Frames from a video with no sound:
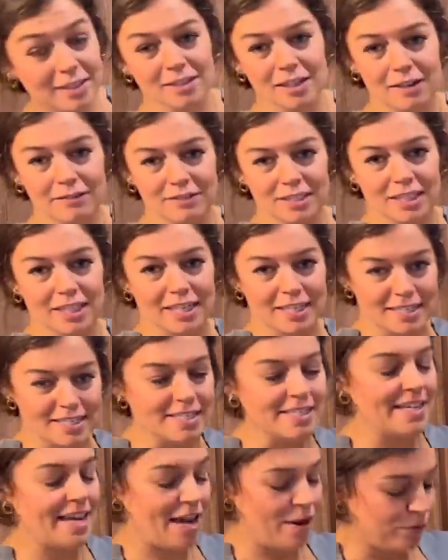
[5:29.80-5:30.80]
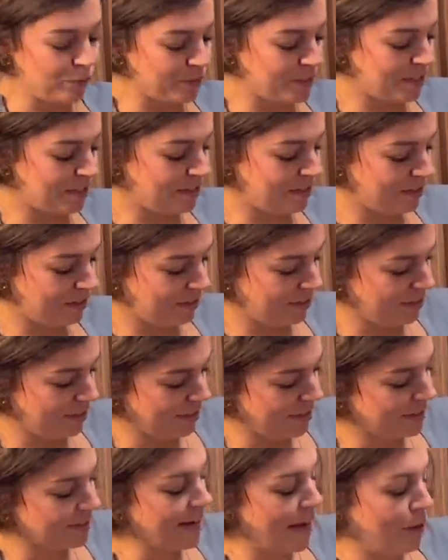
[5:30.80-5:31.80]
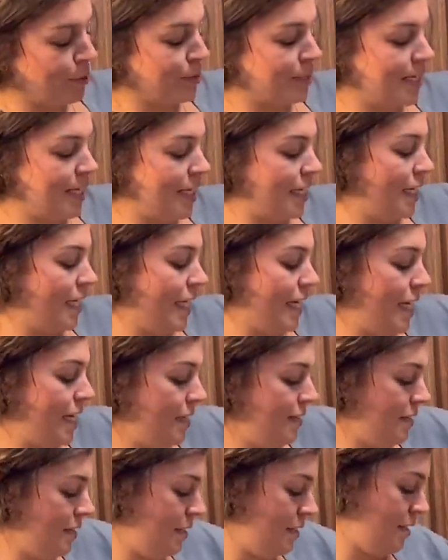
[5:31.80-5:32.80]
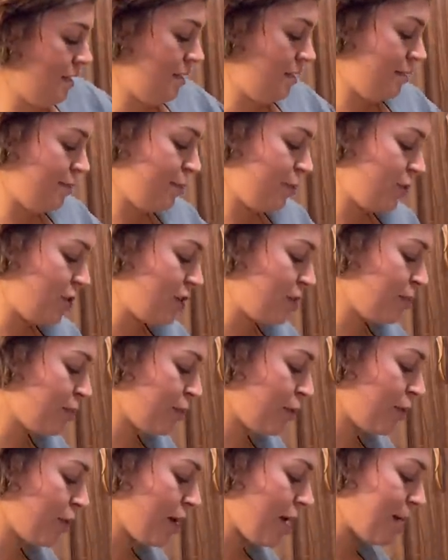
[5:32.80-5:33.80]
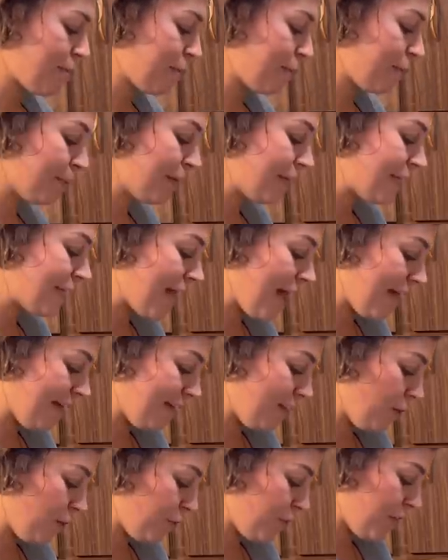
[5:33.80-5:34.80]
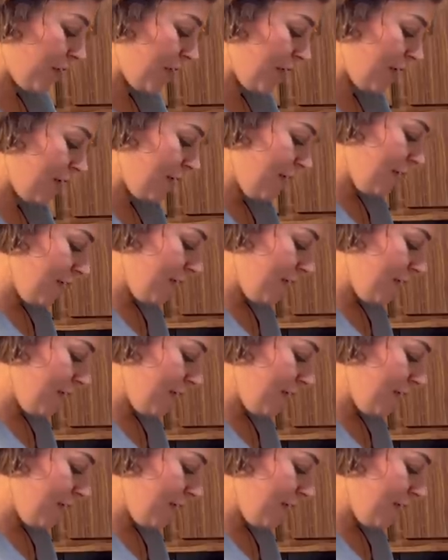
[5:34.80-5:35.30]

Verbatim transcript: love to like douse, douse it in it, which is probably not healthy,